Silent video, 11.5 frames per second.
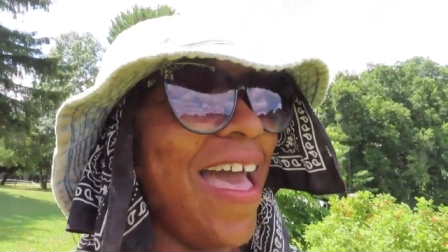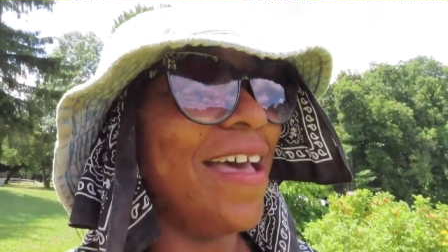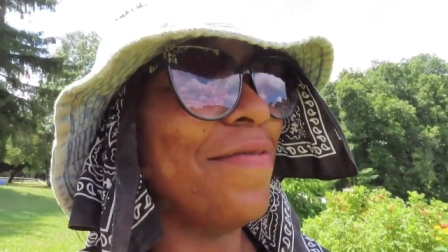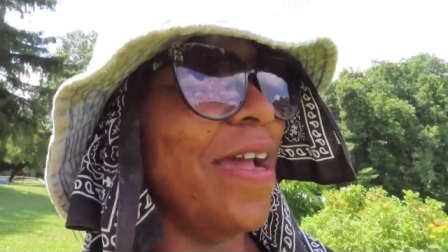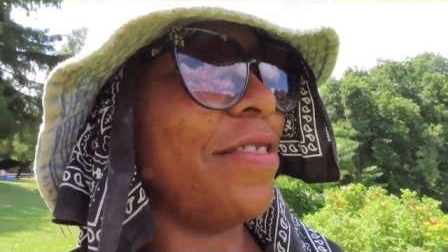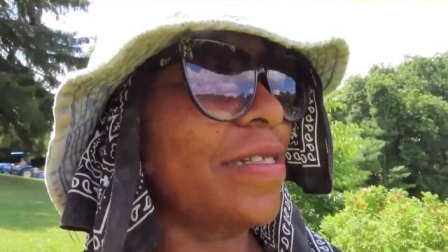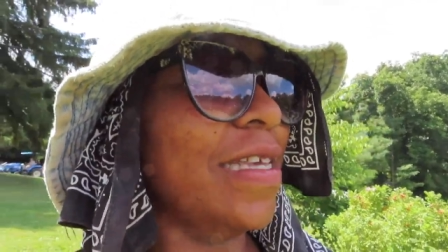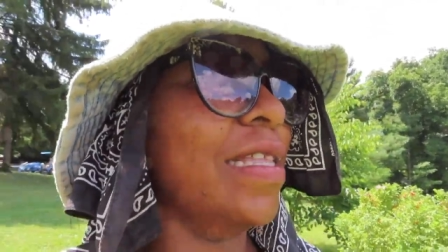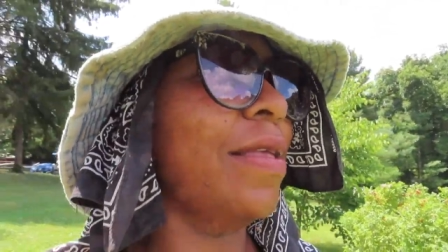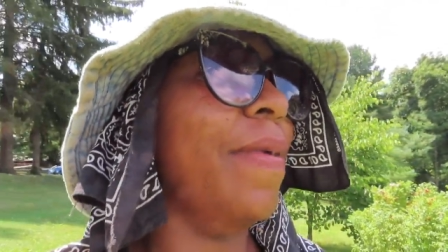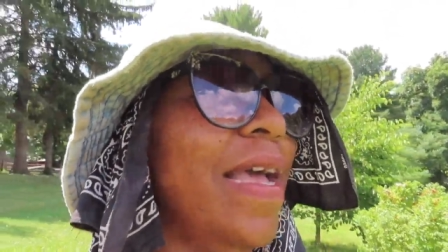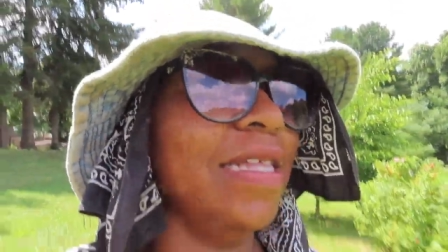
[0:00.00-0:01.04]
I'd rather
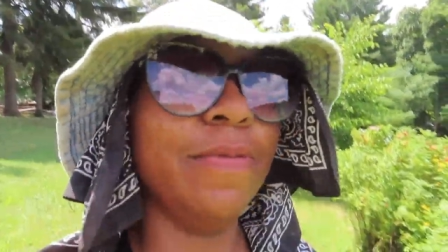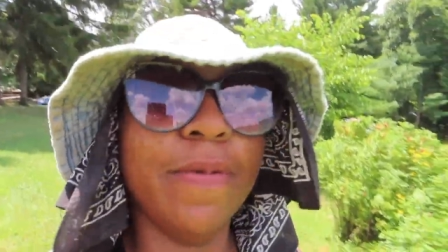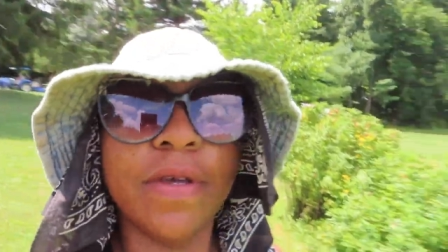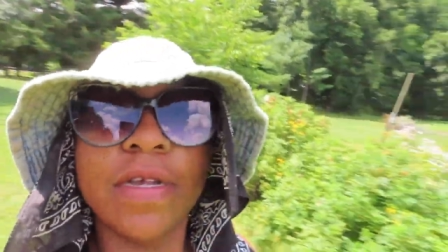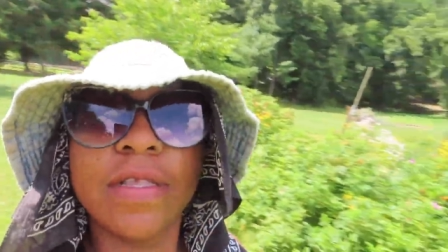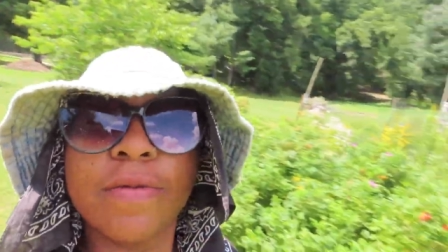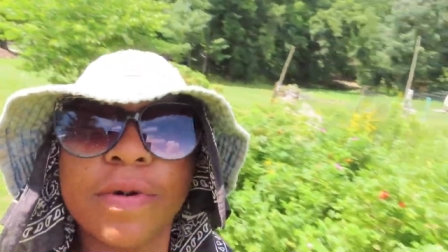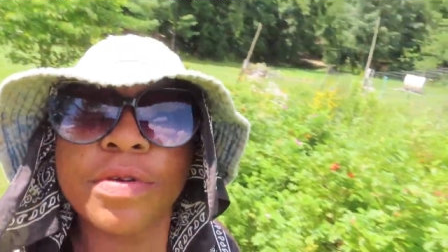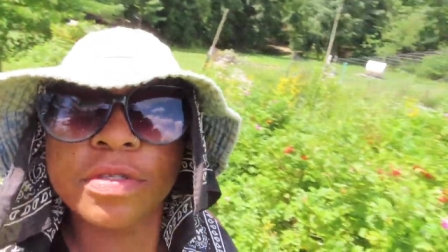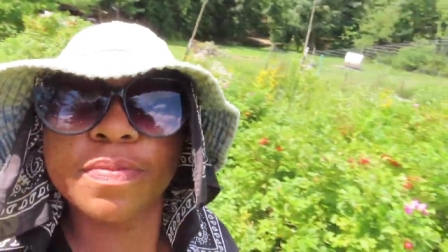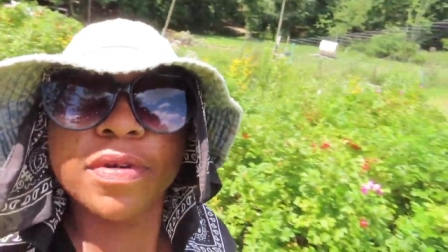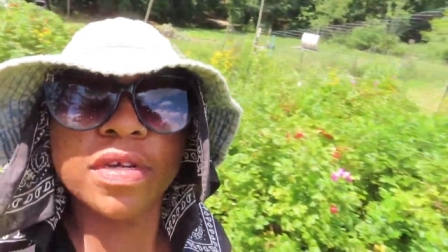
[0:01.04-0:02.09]
take the bites. But look at the
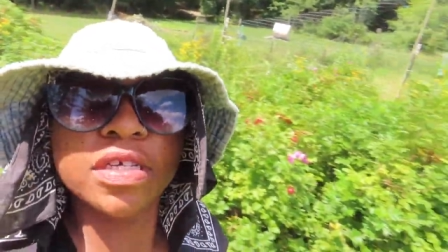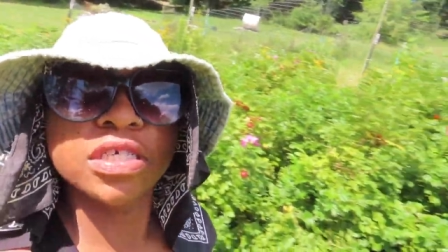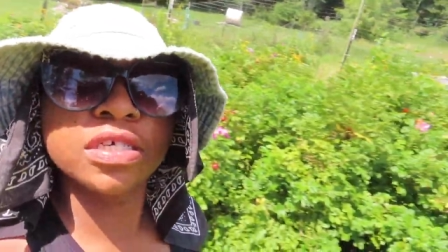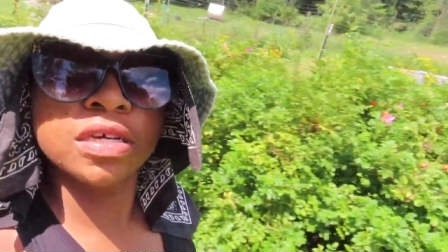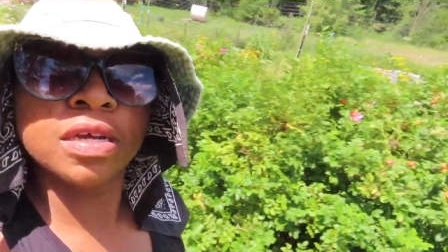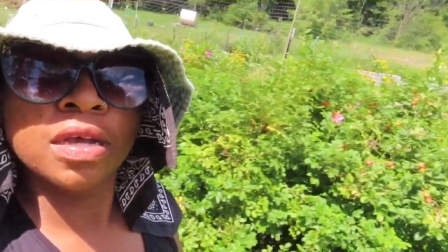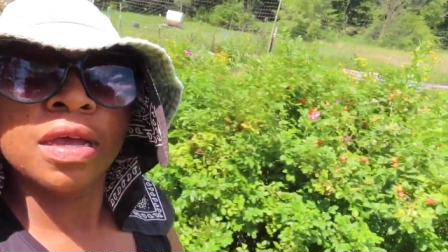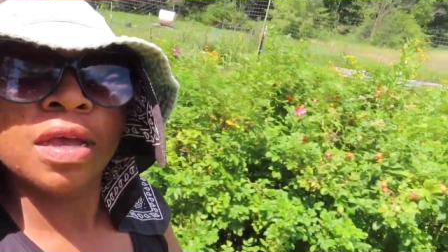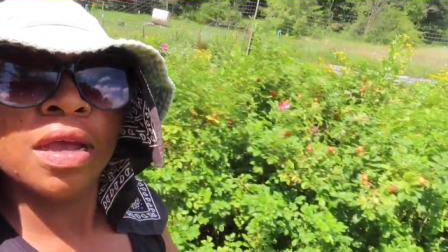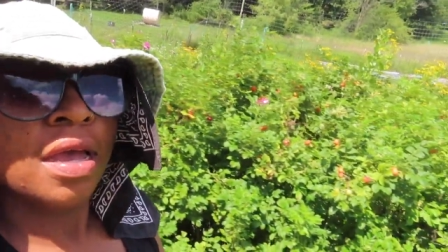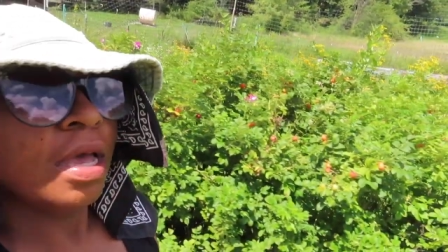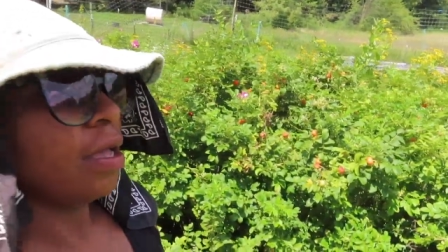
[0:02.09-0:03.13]
rose bush.
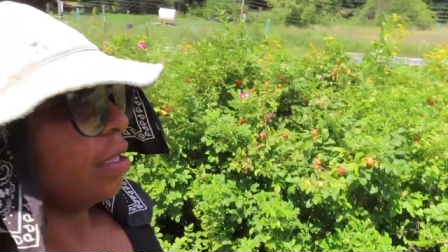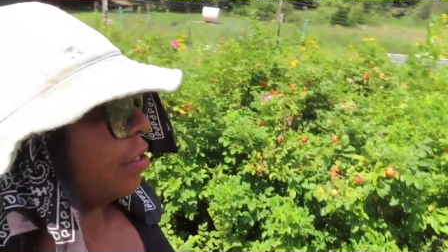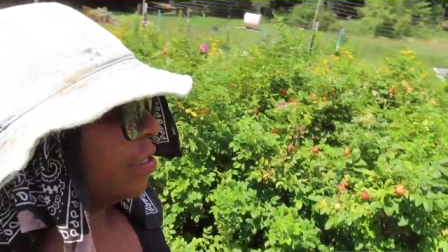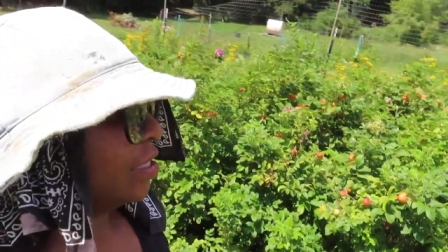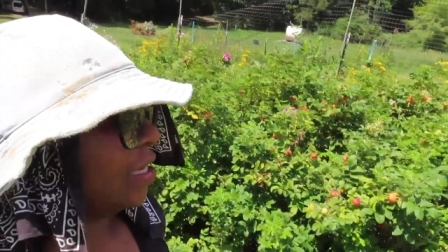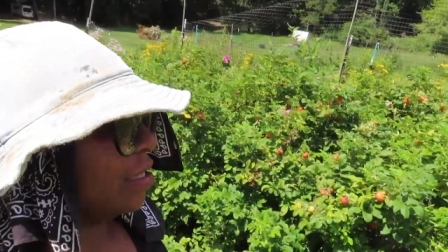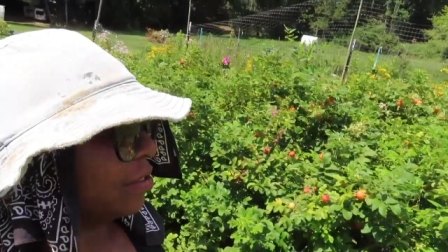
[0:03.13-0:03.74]
You see